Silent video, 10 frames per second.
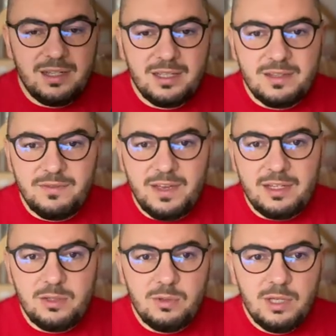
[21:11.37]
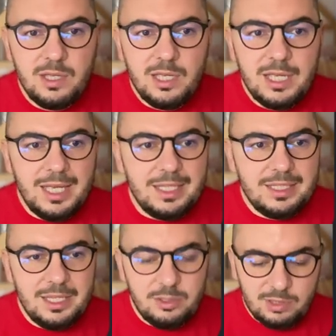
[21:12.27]
as the value, and
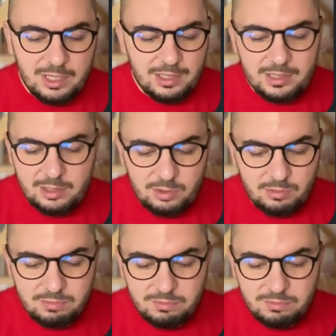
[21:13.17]
then you get, I know,